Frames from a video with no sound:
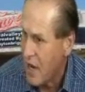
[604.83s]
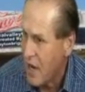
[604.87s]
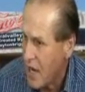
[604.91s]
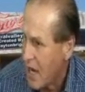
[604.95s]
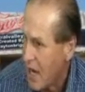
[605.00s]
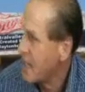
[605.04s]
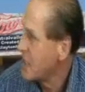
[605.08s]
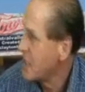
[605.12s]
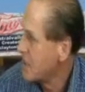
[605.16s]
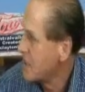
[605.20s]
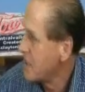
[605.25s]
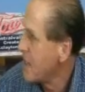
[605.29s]
of a
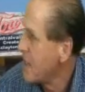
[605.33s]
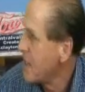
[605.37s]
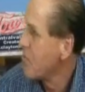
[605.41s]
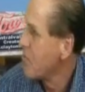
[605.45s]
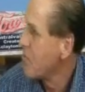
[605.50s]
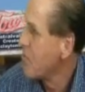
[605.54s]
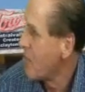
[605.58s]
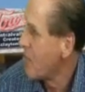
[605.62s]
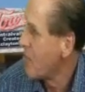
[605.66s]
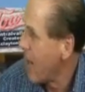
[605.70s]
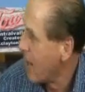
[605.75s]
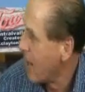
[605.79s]

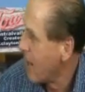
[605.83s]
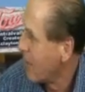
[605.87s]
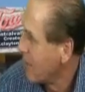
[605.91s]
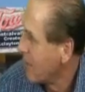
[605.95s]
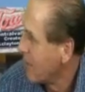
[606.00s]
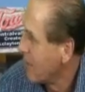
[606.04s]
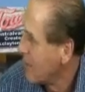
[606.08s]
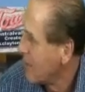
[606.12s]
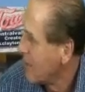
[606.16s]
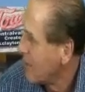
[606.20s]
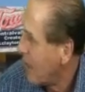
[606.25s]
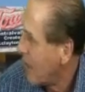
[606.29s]
high-speed
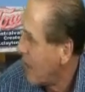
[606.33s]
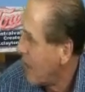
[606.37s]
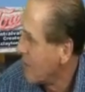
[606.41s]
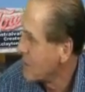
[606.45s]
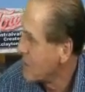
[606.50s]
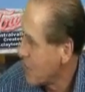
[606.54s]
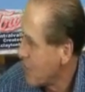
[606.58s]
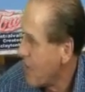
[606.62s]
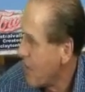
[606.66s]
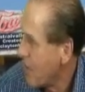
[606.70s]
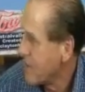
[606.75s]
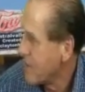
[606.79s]
rail.
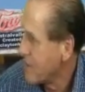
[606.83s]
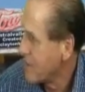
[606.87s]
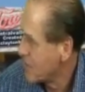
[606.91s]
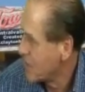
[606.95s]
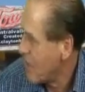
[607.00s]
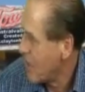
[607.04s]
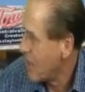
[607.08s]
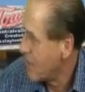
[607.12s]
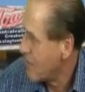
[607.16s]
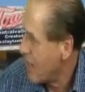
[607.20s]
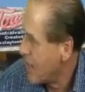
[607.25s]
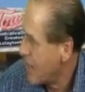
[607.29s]
I'm sorry
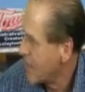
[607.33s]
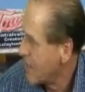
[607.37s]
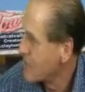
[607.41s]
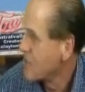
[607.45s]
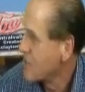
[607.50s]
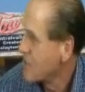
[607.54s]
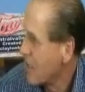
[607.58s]
to say that.